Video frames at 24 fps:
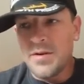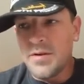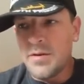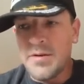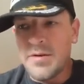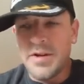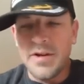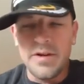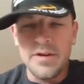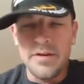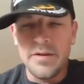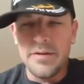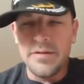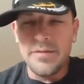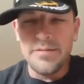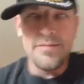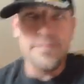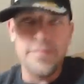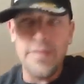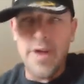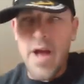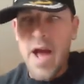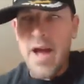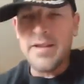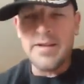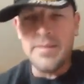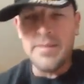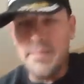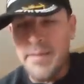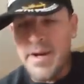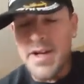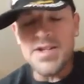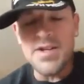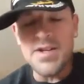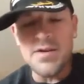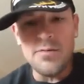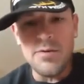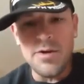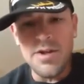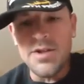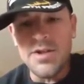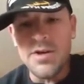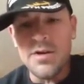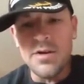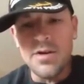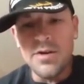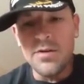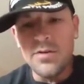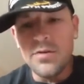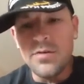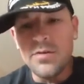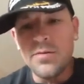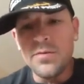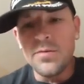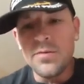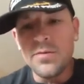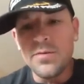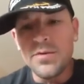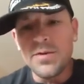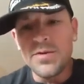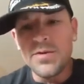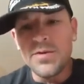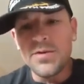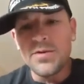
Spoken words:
So, I mean, not to mention what it's going to do